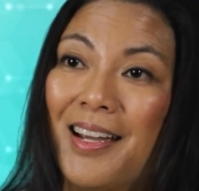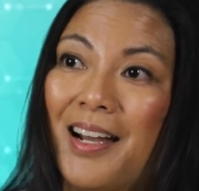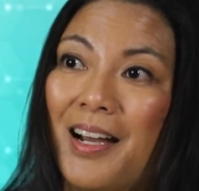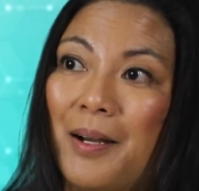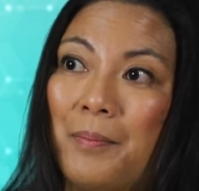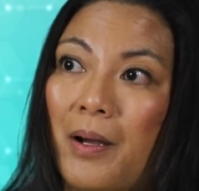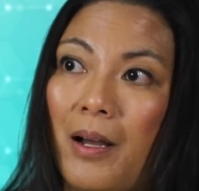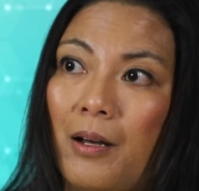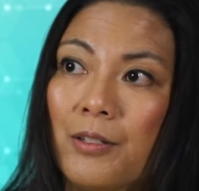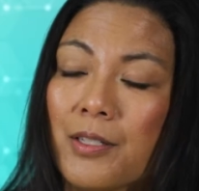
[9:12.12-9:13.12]

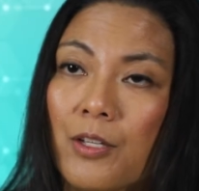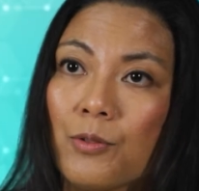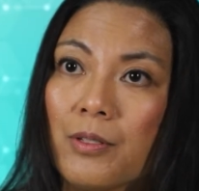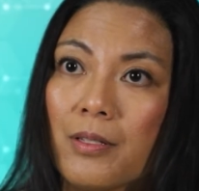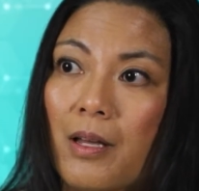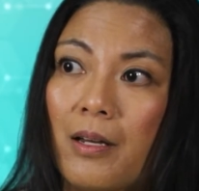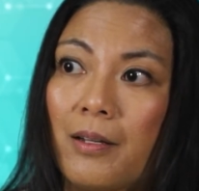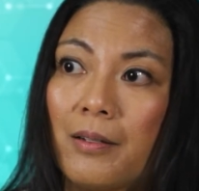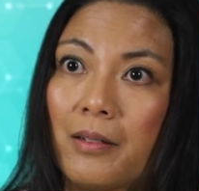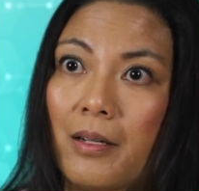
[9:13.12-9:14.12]
I'll schedule
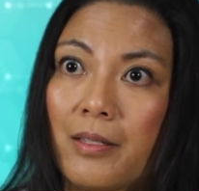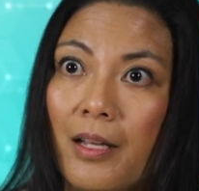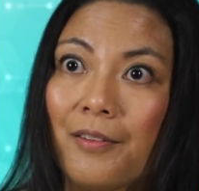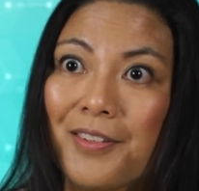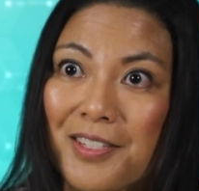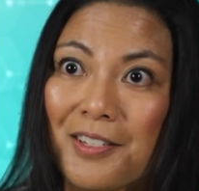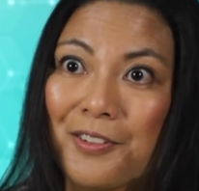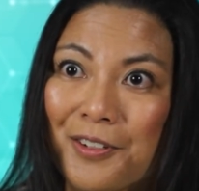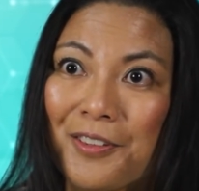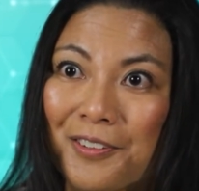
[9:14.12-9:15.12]
a televisit
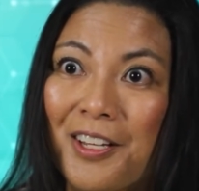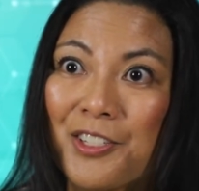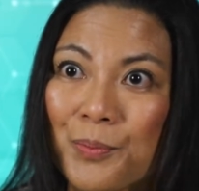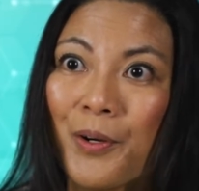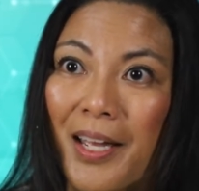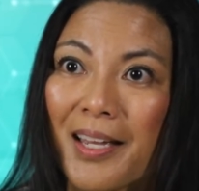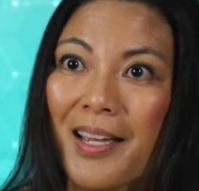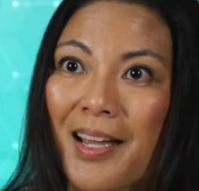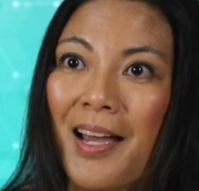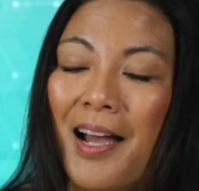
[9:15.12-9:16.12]
during their lunch break.
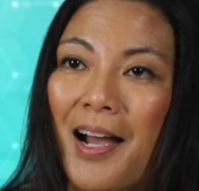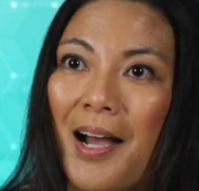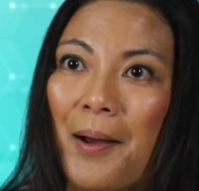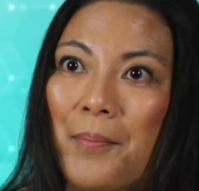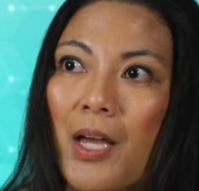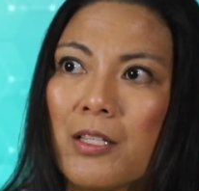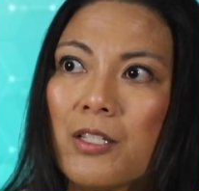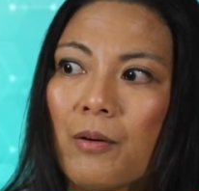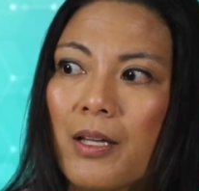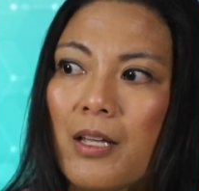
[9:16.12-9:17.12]
And
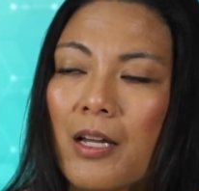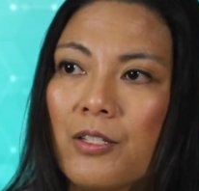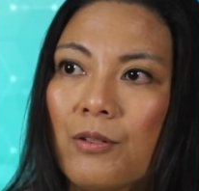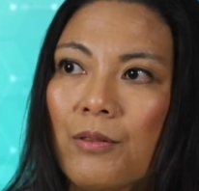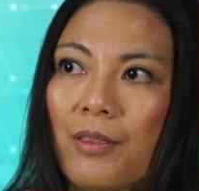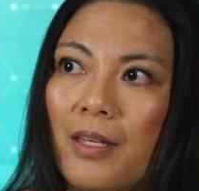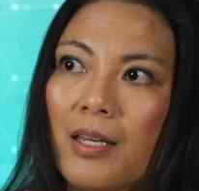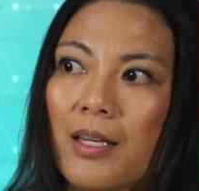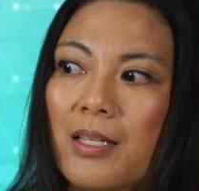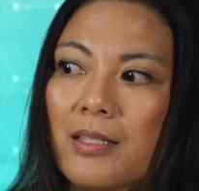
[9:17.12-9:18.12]
so I do
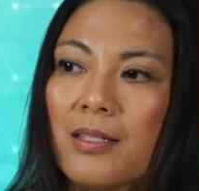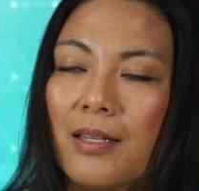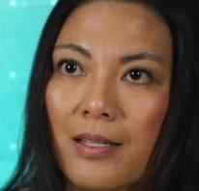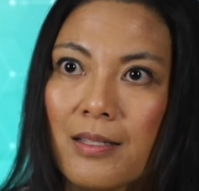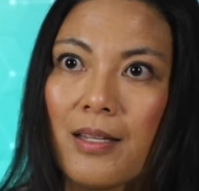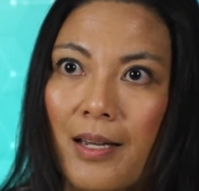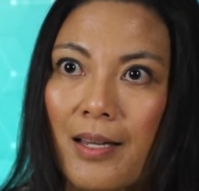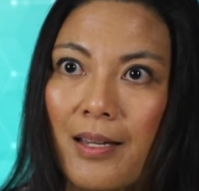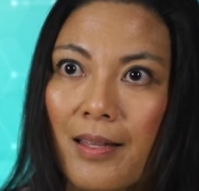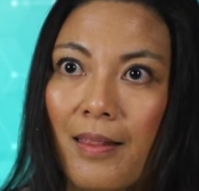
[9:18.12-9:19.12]
think it's things
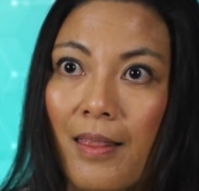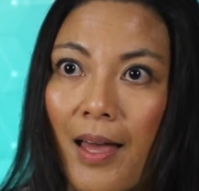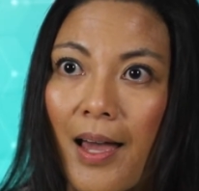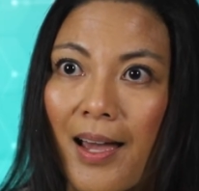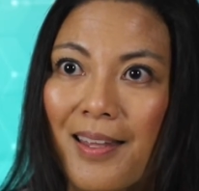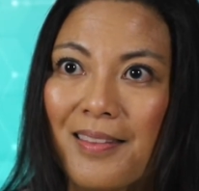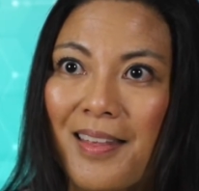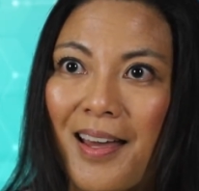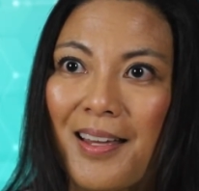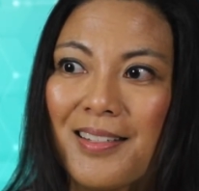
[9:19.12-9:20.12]
like that
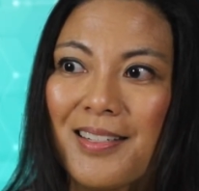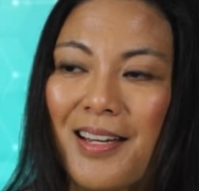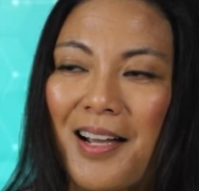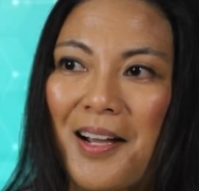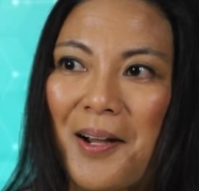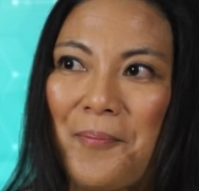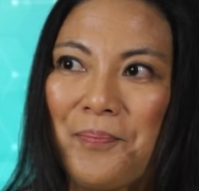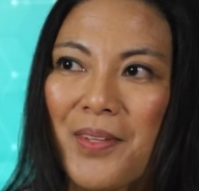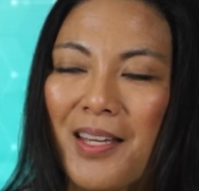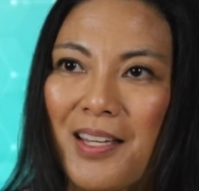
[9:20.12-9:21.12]

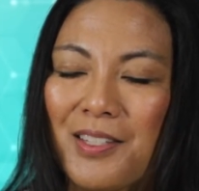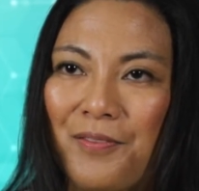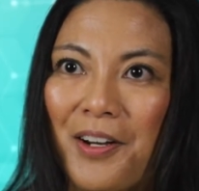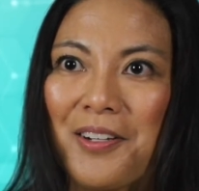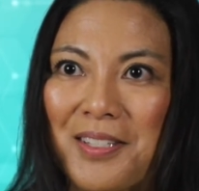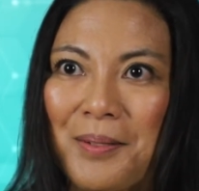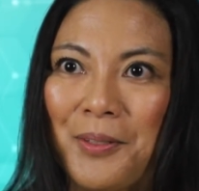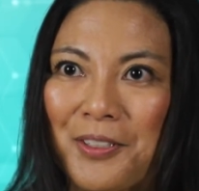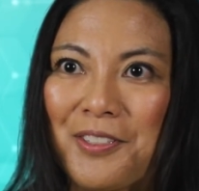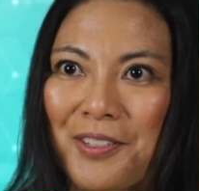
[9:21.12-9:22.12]
it's very
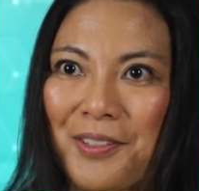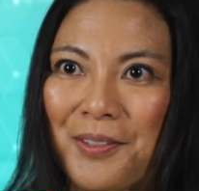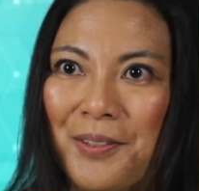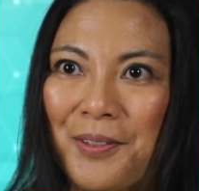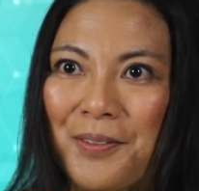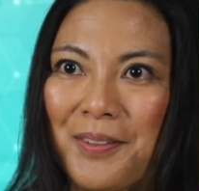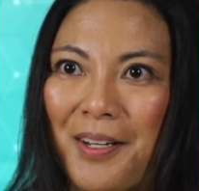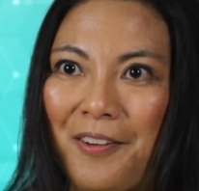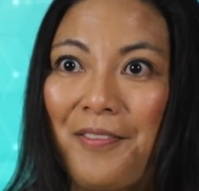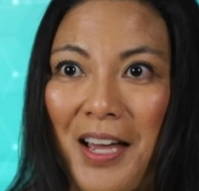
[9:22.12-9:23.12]
similar to
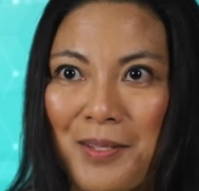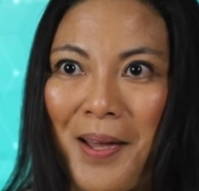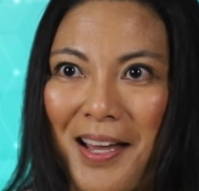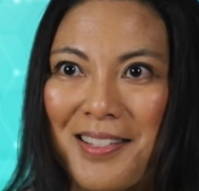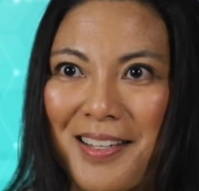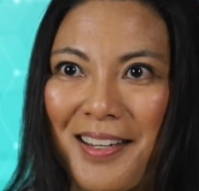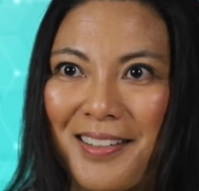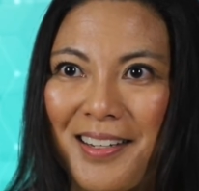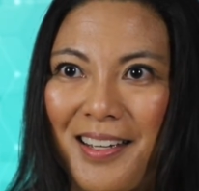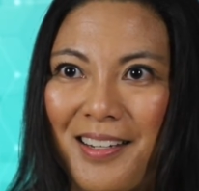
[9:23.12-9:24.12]
a fast pass
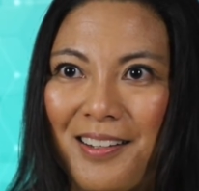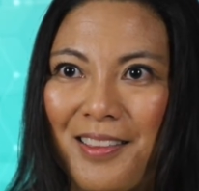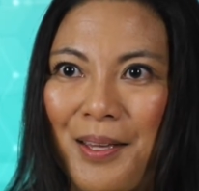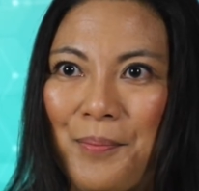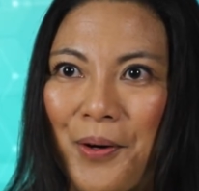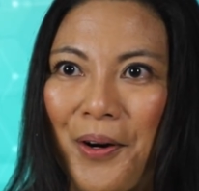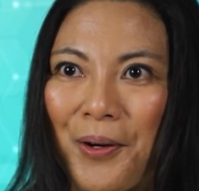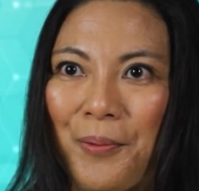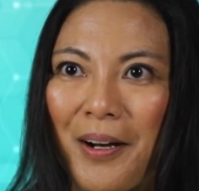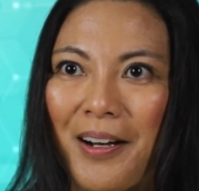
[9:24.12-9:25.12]
at a theme
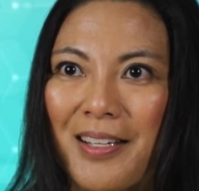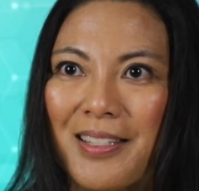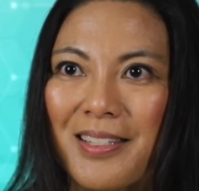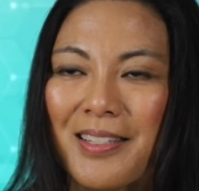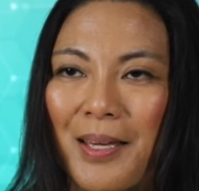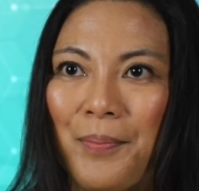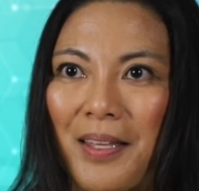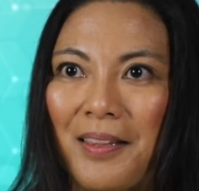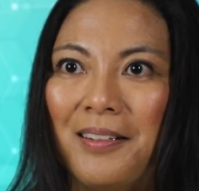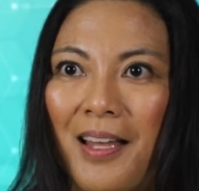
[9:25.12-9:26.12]
park, where it's
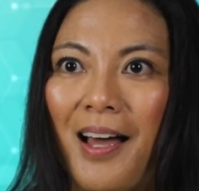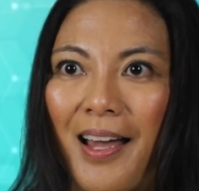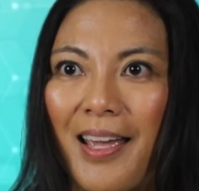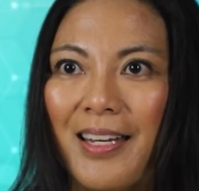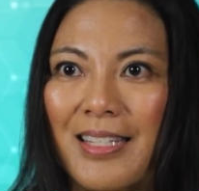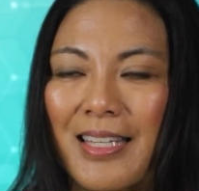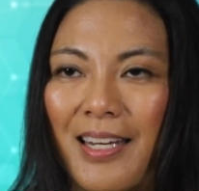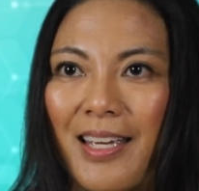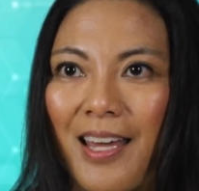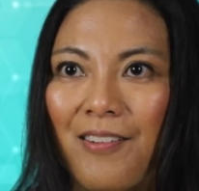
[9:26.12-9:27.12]
skipping the line, it's
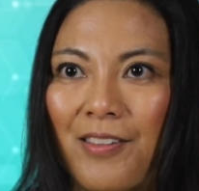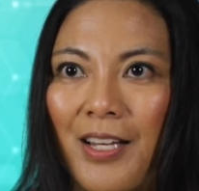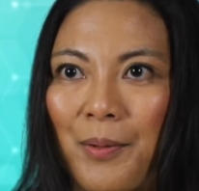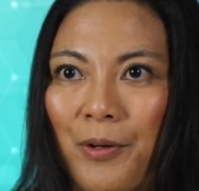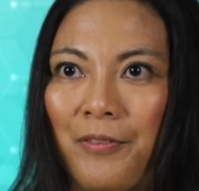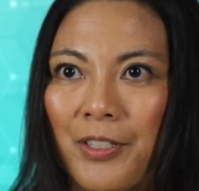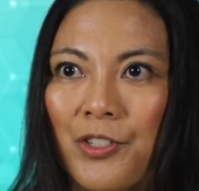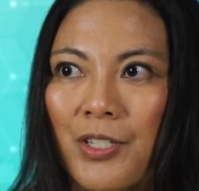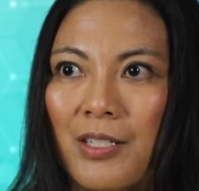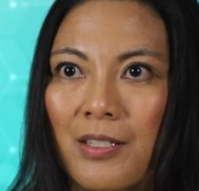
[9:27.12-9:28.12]
getting head of the line
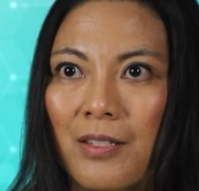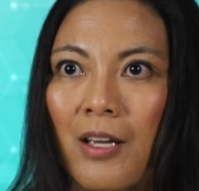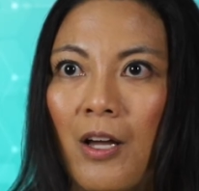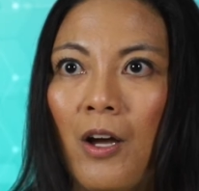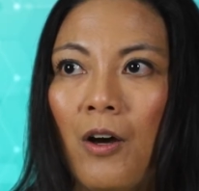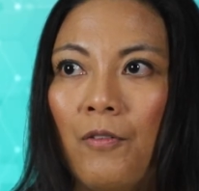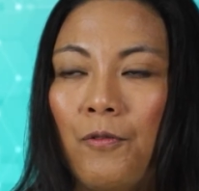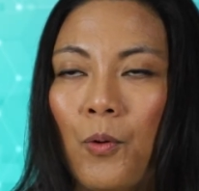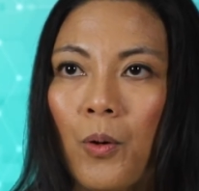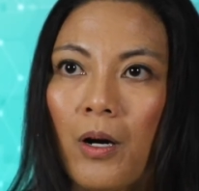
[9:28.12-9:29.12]
privileges
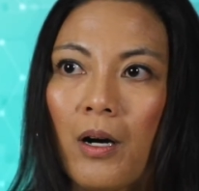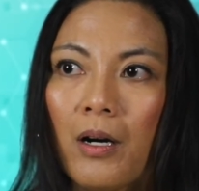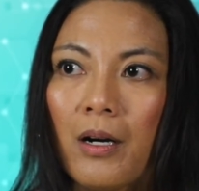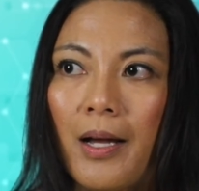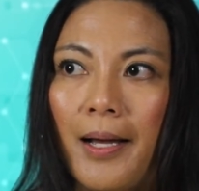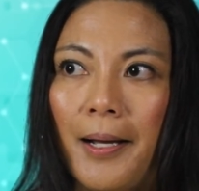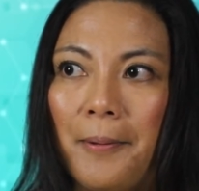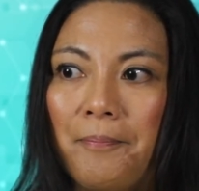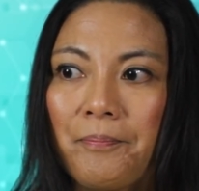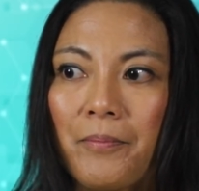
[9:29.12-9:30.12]
for
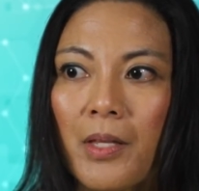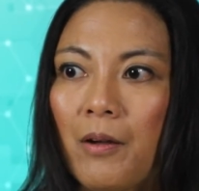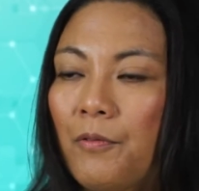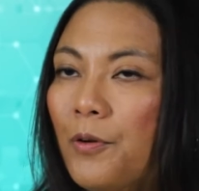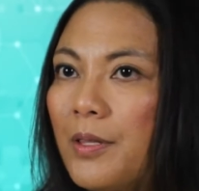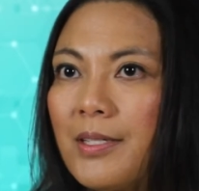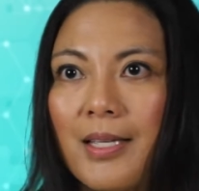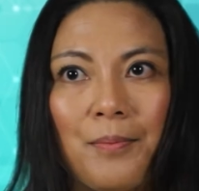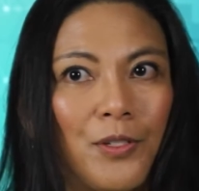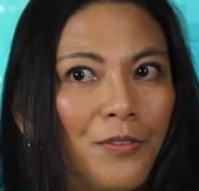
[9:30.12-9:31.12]
the
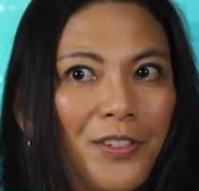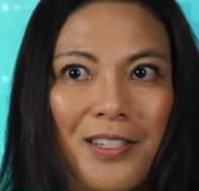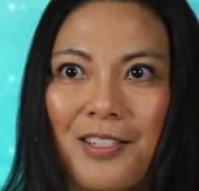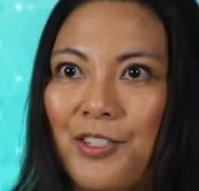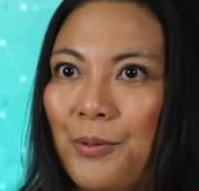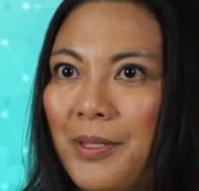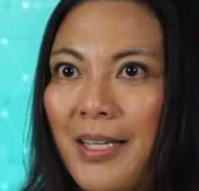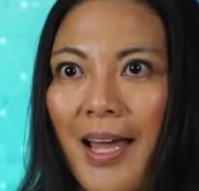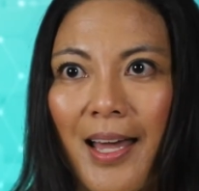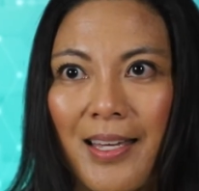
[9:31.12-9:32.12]
same services you would
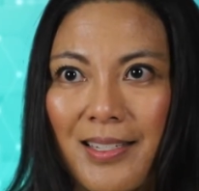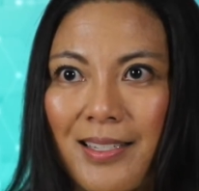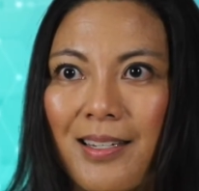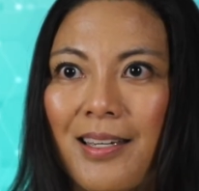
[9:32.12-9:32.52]
get.